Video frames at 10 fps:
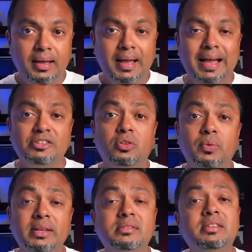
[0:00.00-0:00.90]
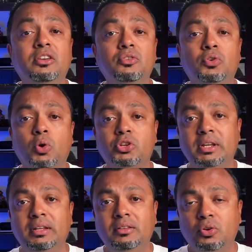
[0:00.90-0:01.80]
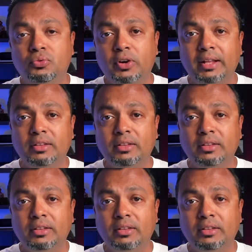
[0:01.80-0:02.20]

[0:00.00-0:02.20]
As always, thank you for watching. Don't forget